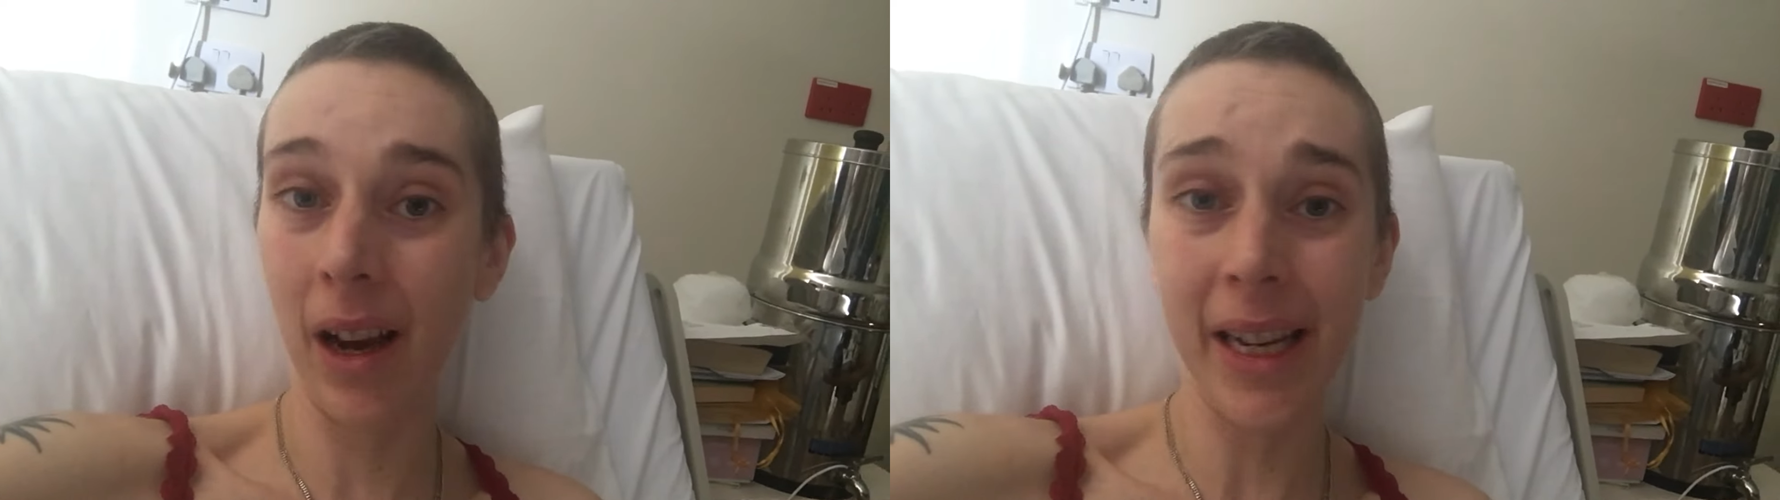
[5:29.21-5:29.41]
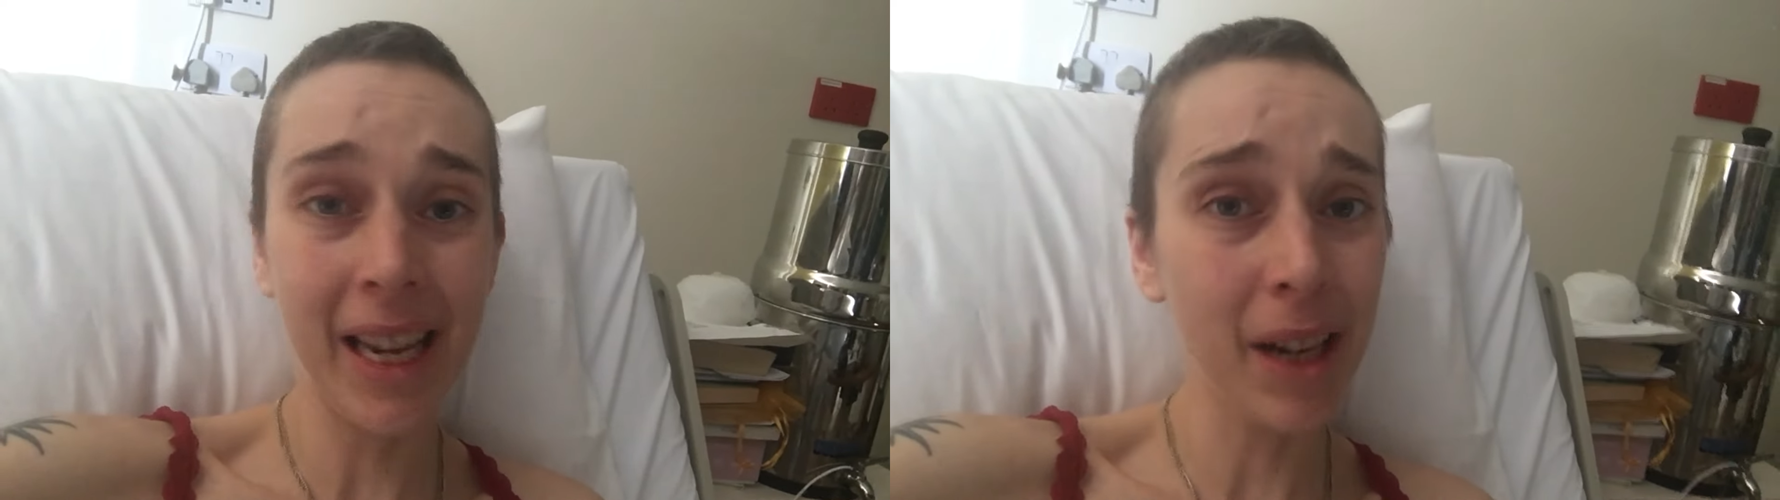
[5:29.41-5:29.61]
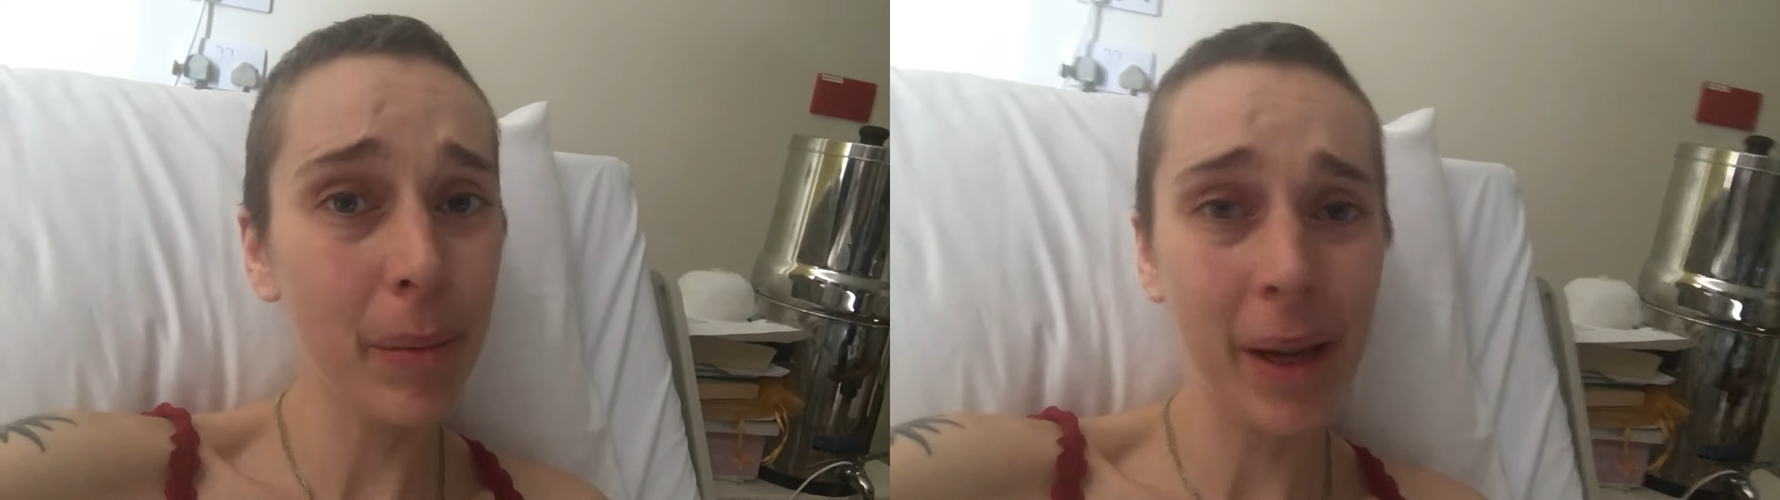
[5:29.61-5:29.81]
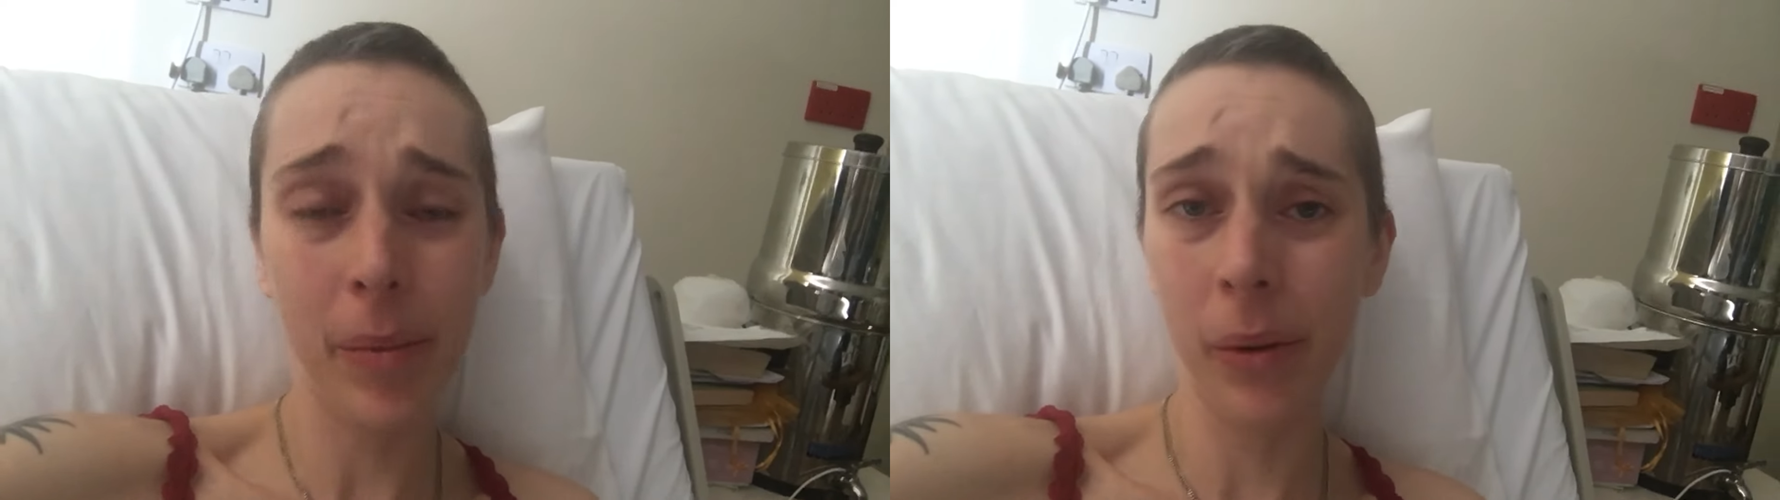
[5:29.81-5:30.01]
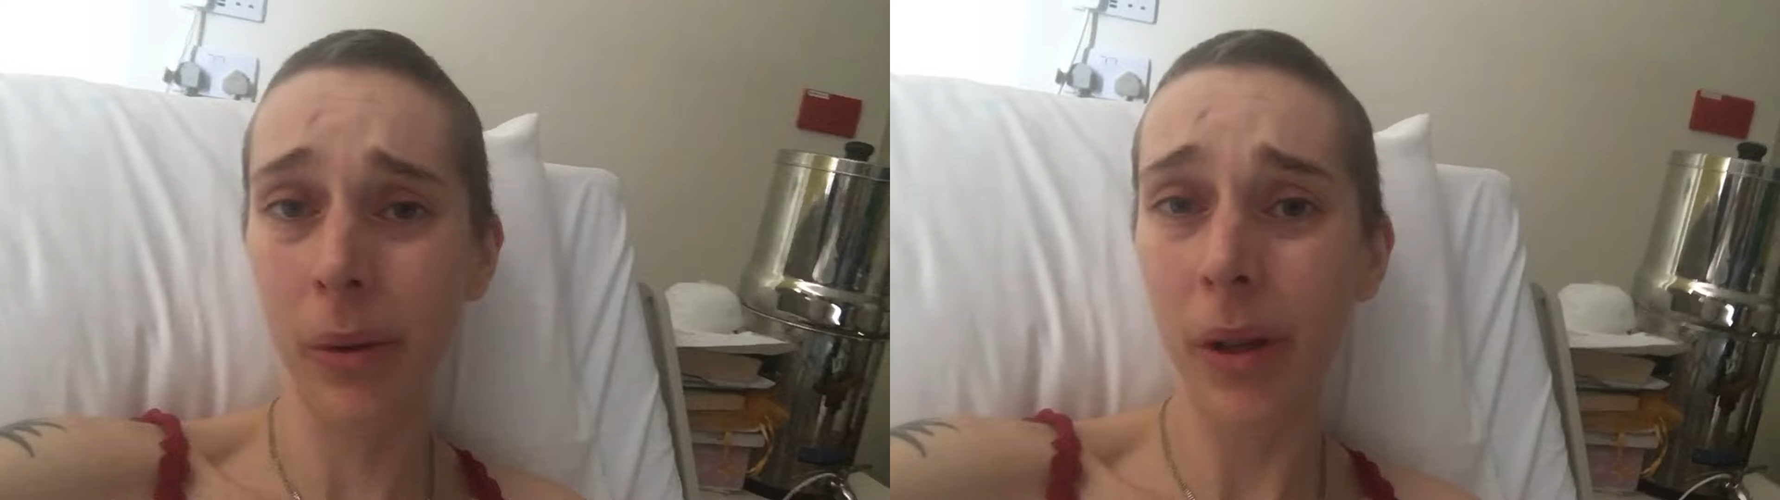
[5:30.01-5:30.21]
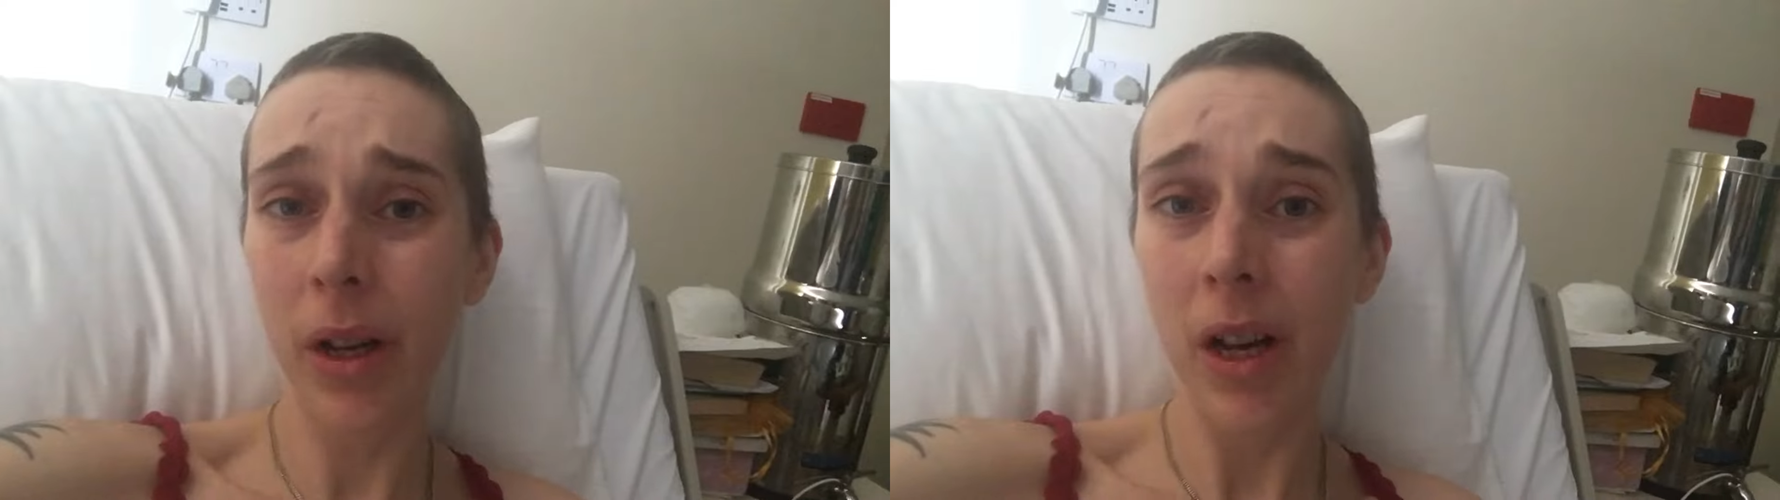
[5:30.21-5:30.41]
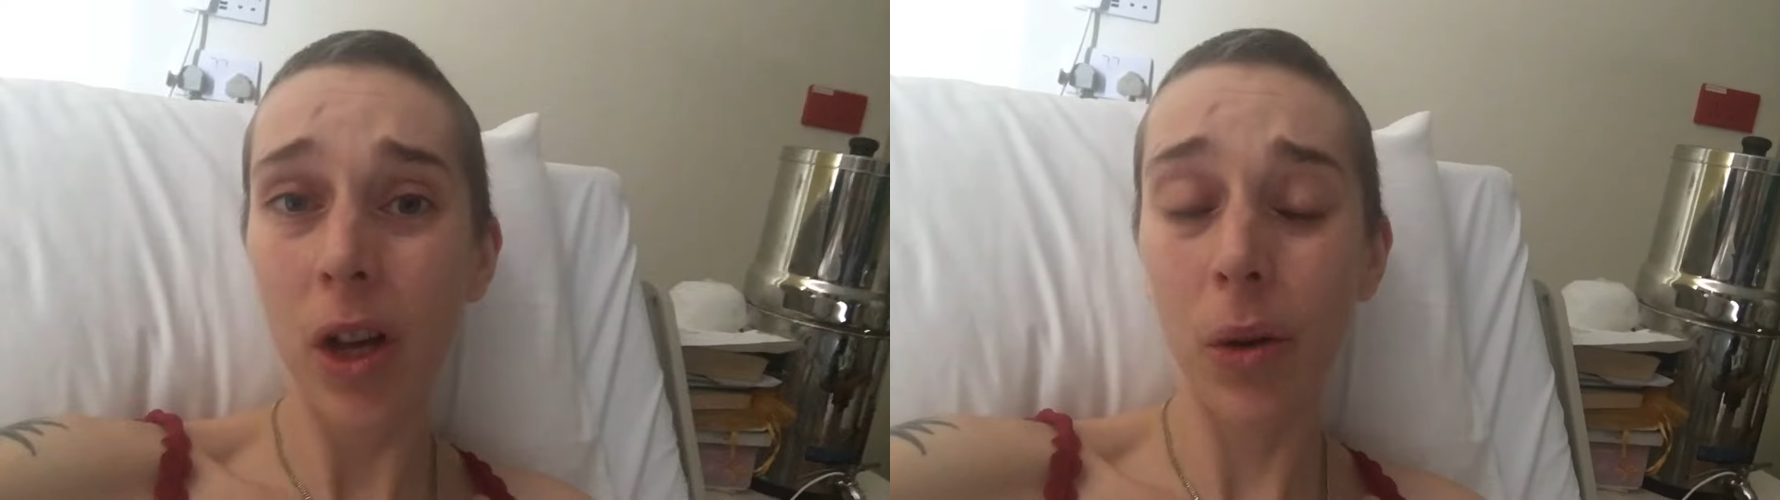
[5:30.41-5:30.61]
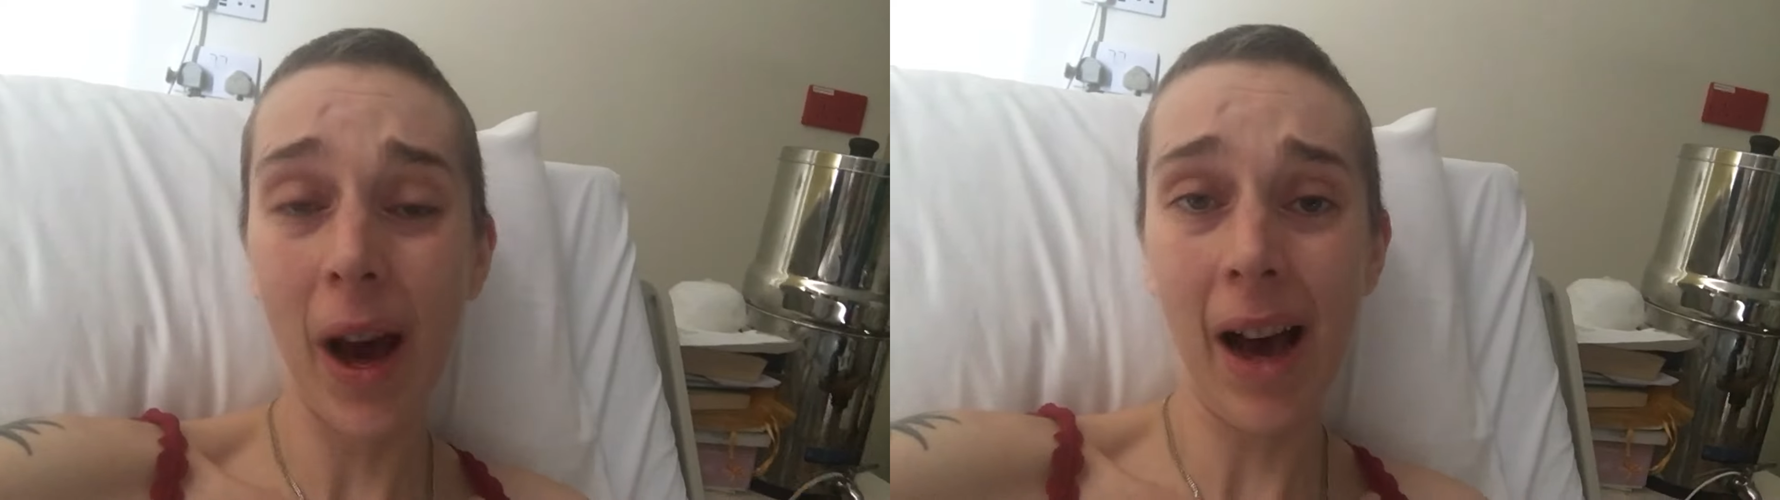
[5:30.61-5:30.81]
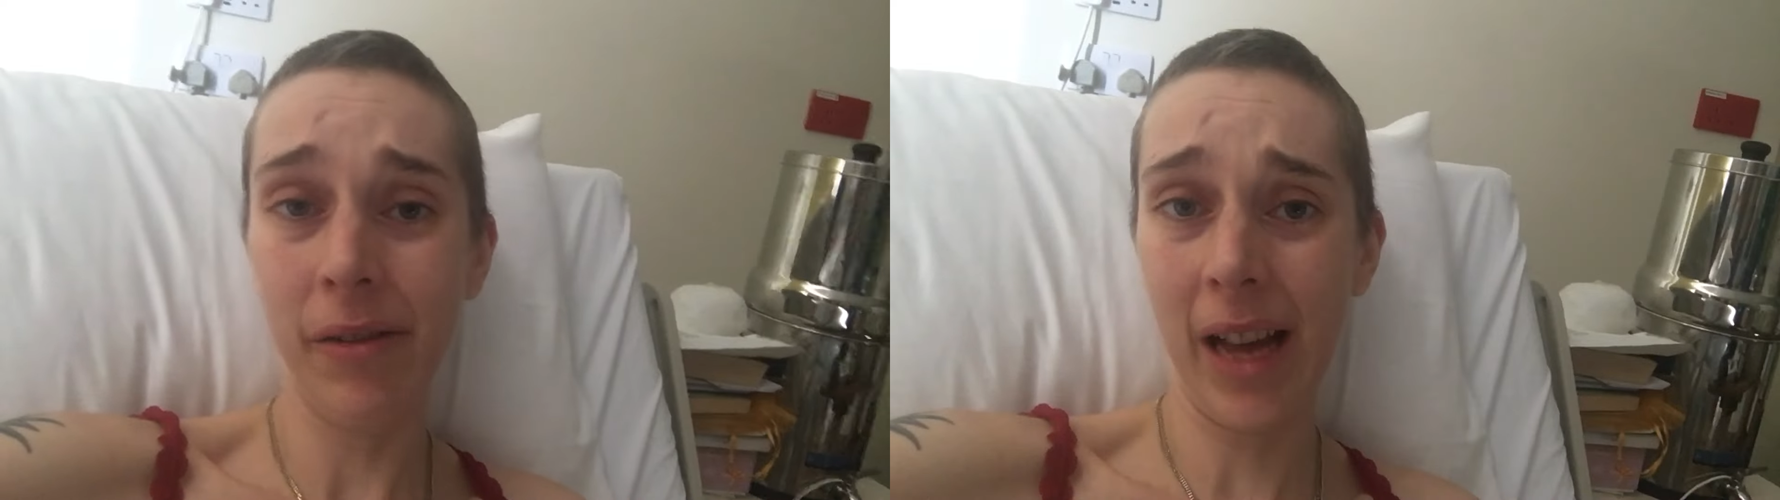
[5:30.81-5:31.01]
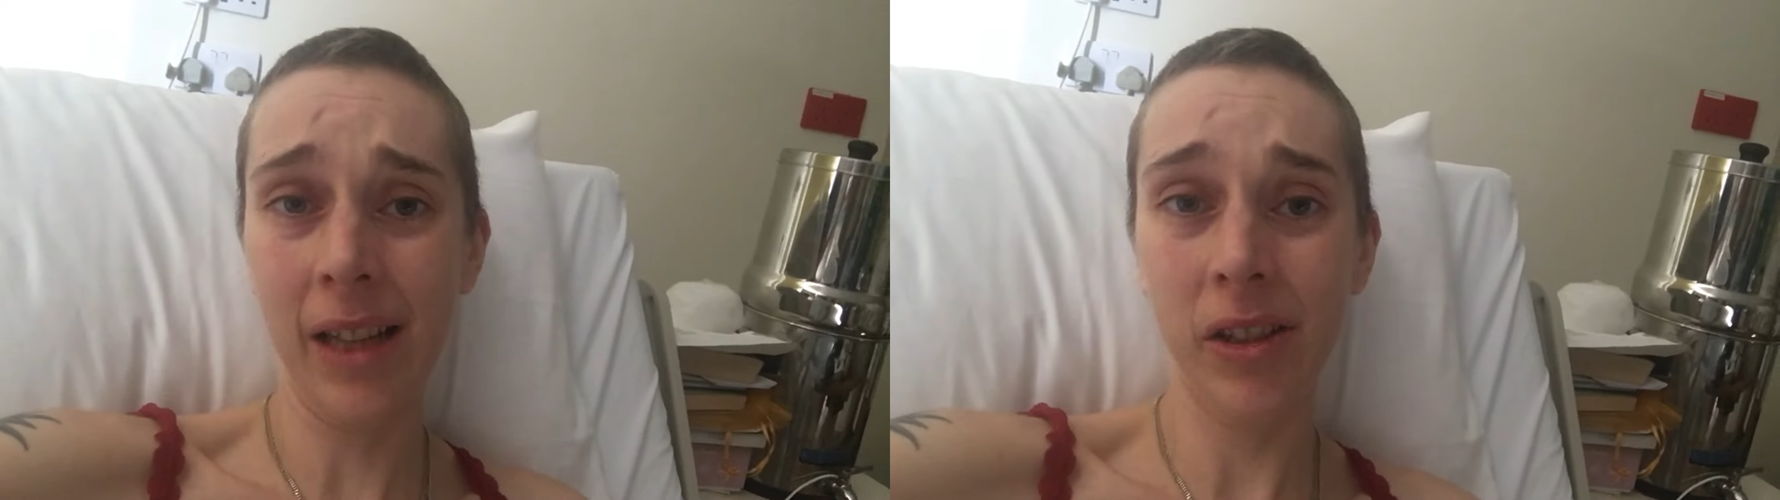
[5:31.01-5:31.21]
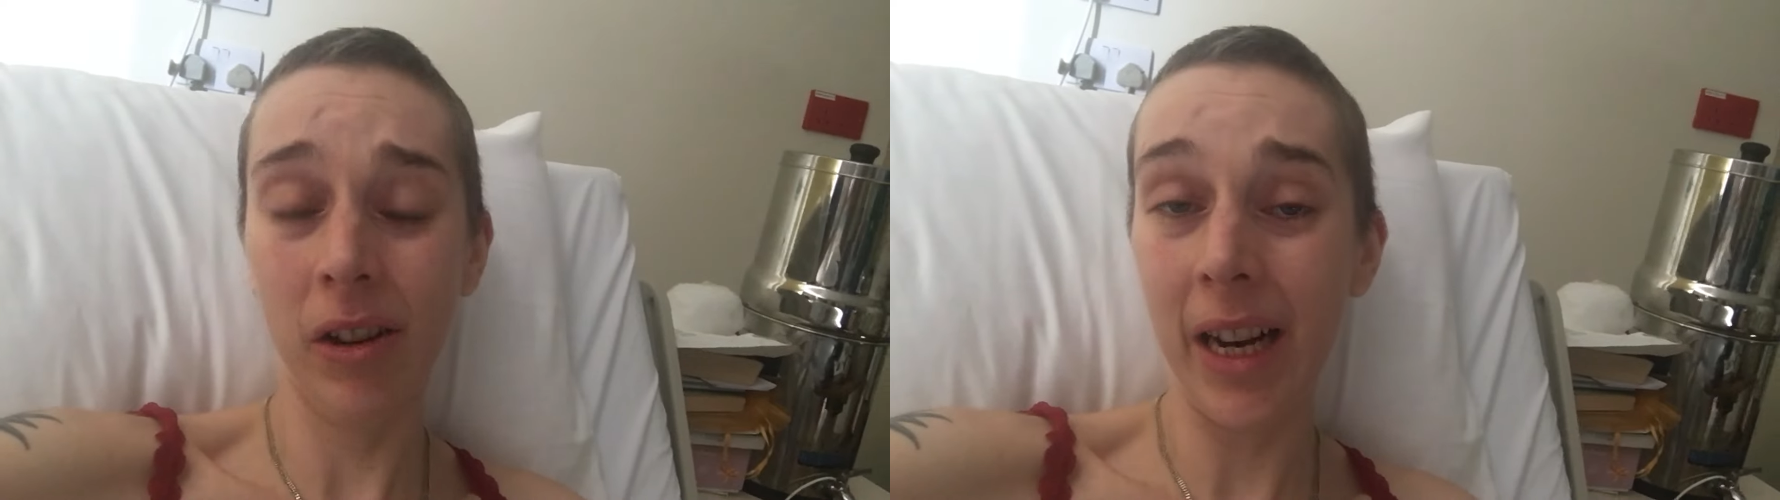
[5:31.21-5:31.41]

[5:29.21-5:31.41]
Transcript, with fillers: I need people who have cancer.